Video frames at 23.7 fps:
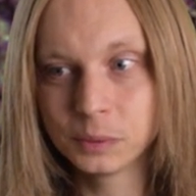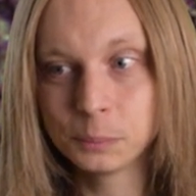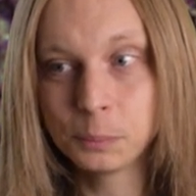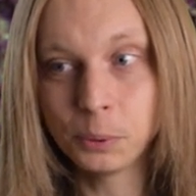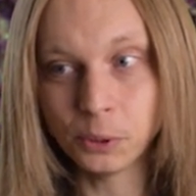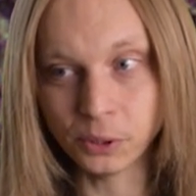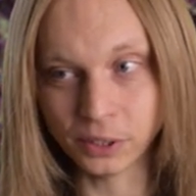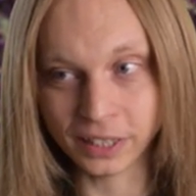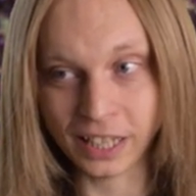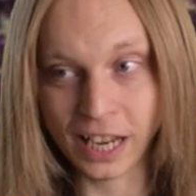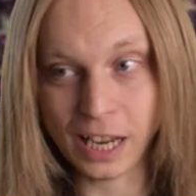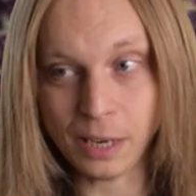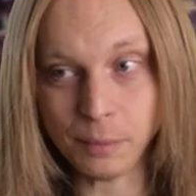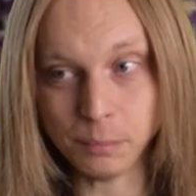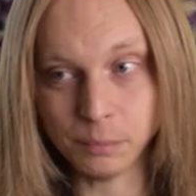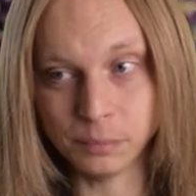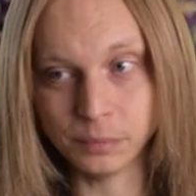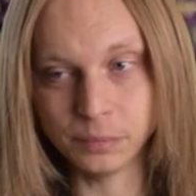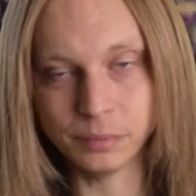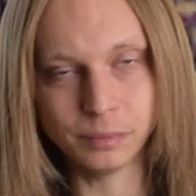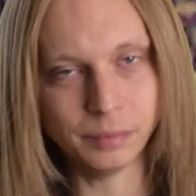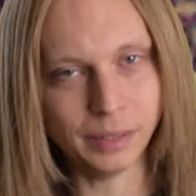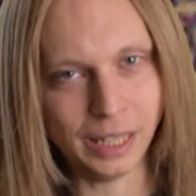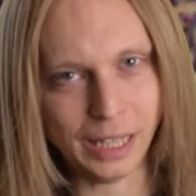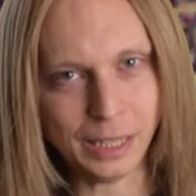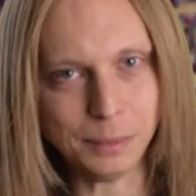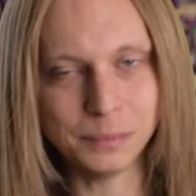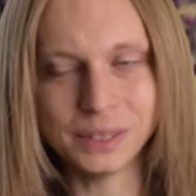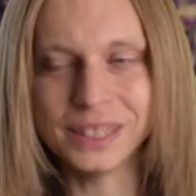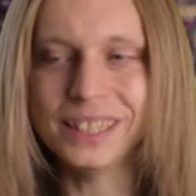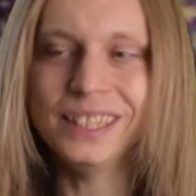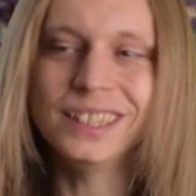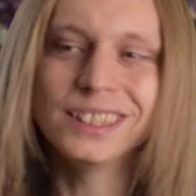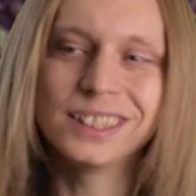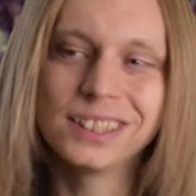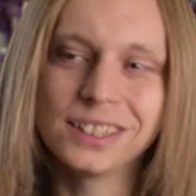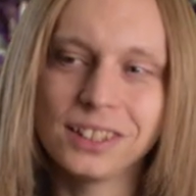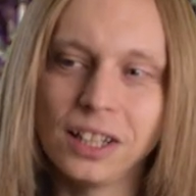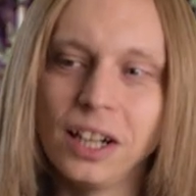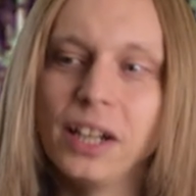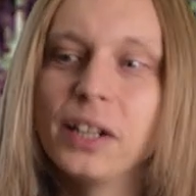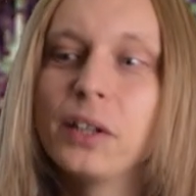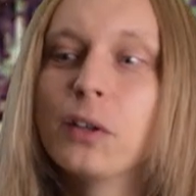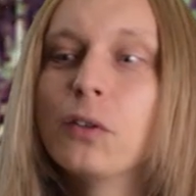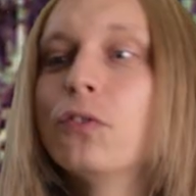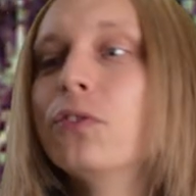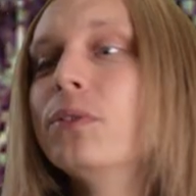put the game names
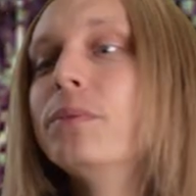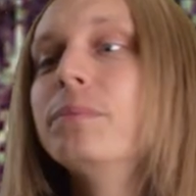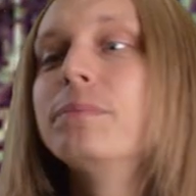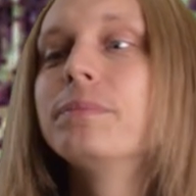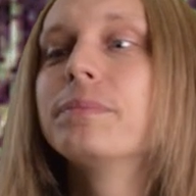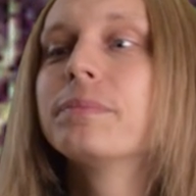inside of,